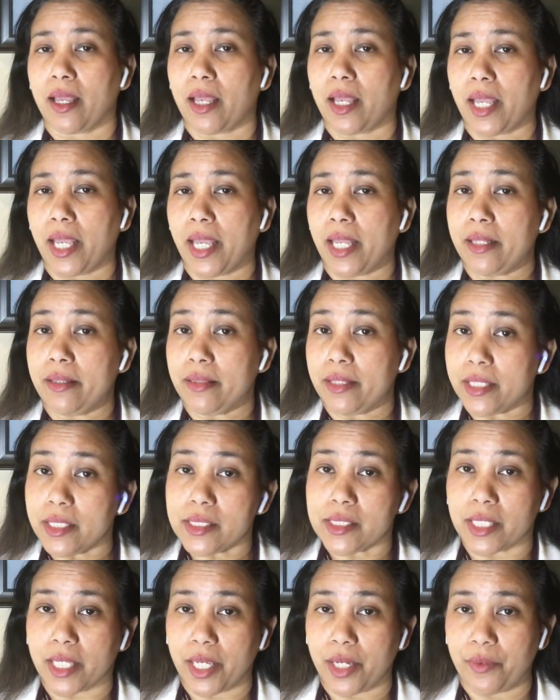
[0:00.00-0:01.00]
and
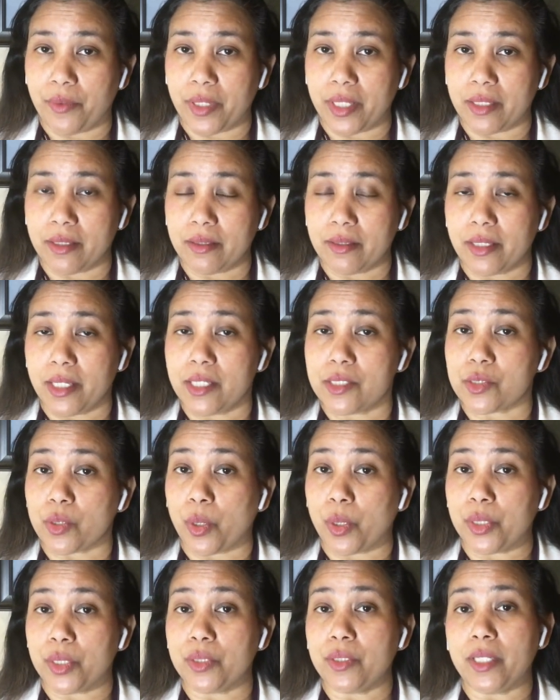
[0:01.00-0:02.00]
this area is
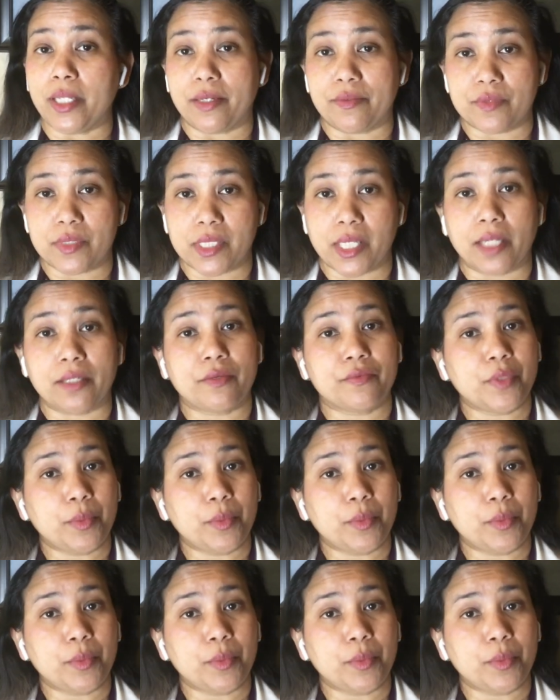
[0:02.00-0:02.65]
on your left side of the